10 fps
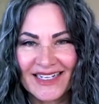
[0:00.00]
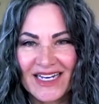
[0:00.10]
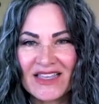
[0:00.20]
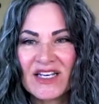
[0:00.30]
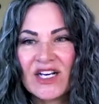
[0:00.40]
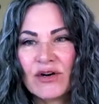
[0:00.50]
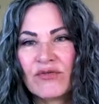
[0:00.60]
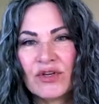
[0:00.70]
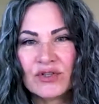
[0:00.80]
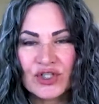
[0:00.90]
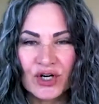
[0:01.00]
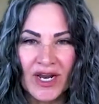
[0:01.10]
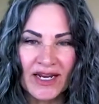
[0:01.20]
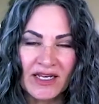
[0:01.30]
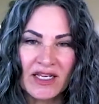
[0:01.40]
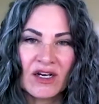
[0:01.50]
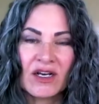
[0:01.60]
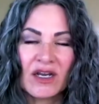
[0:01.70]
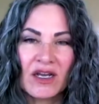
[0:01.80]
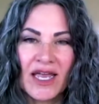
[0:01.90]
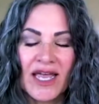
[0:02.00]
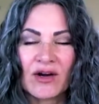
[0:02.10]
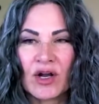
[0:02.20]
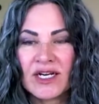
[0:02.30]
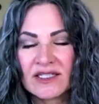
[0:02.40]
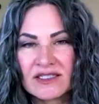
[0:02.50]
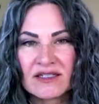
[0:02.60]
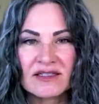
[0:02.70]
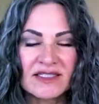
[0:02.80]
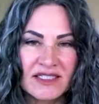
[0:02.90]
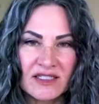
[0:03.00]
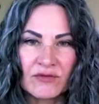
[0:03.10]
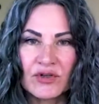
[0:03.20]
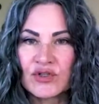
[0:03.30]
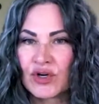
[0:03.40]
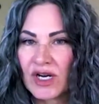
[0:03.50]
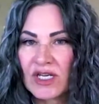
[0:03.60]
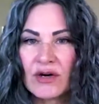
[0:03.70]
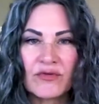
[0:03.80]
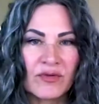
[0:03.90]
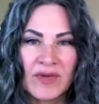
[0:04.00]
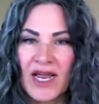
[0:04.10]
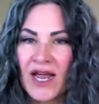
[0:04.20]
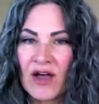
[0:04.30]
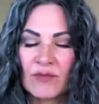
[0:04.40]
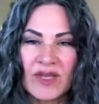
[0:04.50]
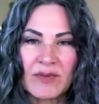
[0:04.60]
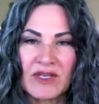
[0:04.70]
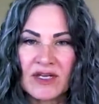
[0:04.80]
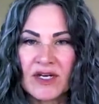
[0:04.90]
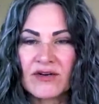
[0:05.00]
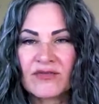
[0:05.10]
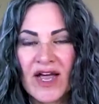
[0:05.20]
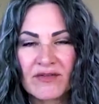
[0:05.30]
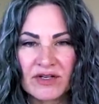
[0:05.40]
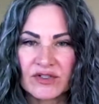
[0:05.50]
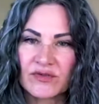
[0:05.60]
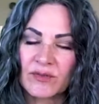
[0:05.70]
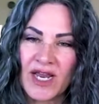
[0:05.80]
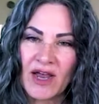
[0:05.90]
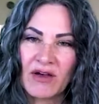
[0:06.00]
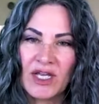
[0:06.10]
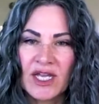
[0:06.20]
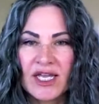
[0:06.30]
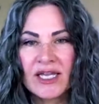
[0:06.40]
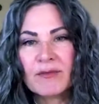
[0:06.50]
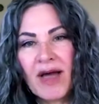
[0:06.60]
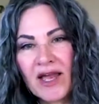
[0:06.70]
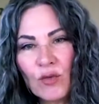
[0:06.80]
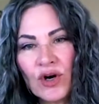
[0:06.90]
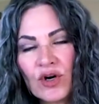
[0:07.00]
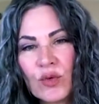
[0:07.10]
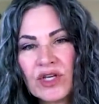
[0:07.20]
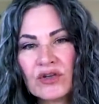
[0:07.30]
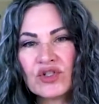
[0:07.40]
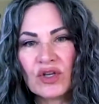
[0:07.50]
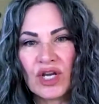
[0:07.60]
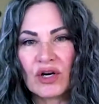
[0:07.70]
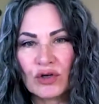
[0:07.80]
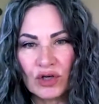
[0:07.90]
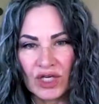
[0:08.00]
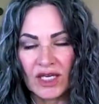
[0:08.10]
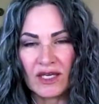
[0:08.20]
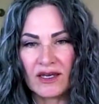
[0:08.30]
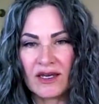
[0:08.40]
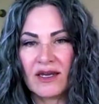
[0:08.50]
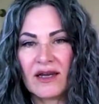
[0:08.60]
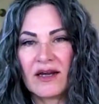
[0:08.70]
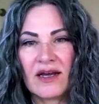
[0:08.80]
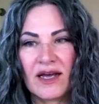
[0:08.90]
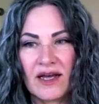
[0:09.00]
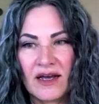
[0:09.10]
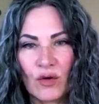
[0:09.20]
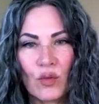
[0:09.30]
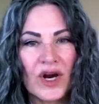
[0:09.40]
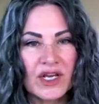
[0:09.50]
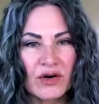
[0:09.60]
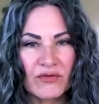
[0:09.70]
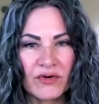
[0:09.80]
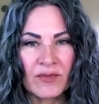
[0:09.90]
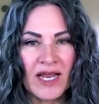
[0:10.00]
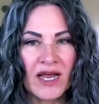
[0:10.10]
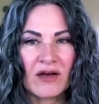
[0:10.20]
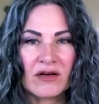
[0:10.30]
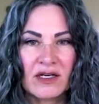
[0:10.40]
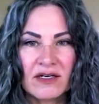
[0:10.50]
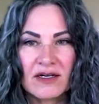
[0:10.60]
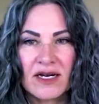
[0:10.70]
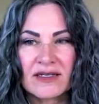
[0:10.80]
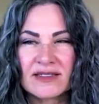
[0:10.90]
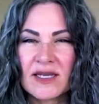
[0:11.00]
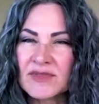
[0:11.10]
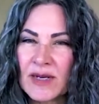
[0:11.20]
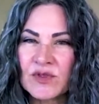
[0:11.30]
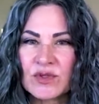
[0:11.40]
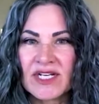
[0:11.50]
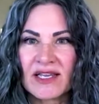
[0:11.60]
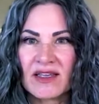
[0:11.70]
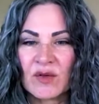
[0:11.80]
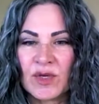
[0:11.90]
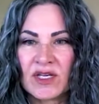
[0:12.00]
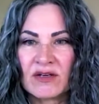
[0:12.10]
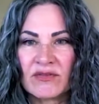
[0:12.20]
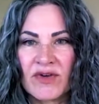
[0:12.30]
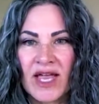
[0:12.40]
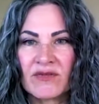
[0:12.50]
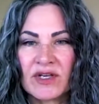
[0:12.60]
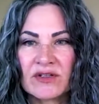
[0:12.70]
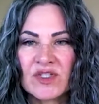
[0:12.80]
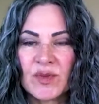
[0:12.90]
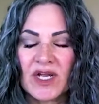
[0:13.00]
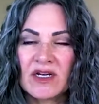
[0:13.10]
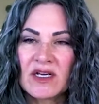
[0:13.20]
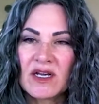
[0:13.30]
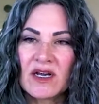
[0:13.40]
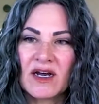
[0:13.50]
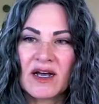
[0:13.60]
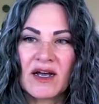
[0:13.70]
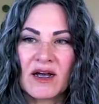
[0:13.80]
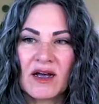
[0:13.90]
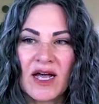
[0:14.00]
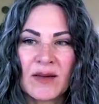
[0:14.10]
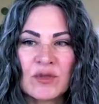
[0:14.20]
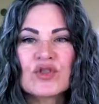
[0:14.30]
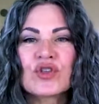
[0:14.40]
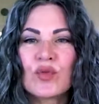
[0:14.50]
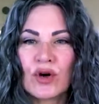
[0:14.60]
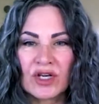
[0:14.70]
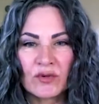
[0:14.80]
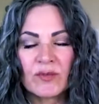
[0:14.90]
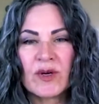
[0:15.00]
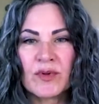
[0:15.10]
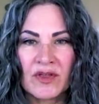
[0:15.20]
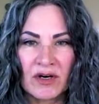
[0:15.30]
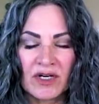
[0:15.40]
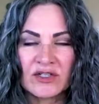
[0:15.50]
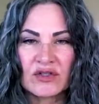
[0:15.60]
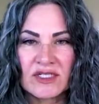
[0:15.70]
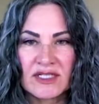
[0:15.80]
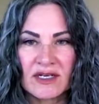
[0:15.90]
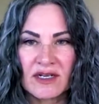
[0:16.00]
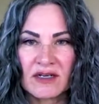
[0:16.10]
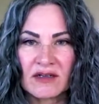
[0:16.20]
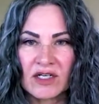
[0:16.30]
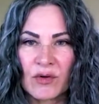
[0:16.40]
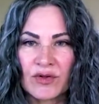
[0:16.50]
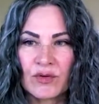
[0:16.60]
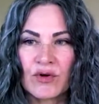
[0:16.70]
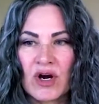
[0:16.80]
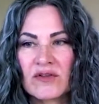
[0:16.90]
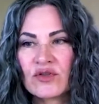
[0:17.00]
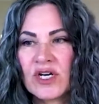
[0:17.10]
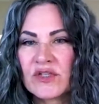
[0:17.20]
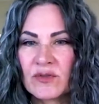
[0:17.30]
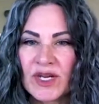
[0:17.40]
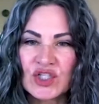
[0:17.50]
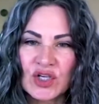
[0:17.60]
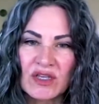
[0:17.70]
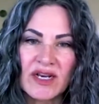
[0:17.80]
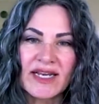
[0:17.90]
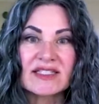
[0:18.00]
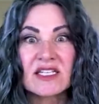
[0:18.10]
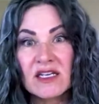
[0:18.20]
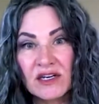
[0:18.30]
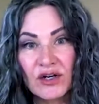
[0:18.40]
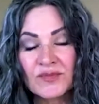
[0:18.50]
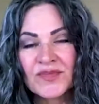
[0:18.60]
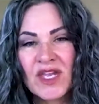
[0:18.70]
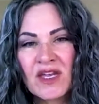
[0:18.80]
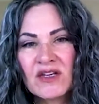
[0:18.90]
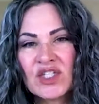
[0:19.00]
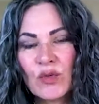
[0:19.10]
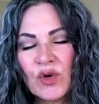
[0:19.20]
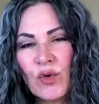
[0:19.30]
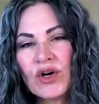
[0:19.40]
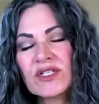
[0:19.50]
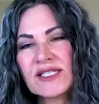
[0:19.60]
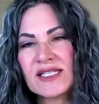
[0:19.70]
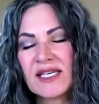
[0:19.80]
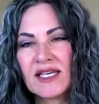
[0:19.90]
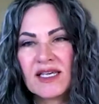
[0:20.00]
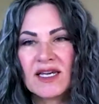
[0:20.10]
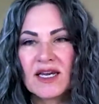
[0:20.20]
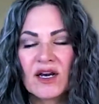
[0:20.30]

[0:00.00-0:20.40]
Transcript: in the near future and it can head on into the distant future, a year from now, maybe five years from now. In my work, we usually are looking uh, one year from now uh, sometimes we're taking a peek into five years, but uh, I'm usually working with people that are interested in going through an arc of transformation in the next year. So we work to see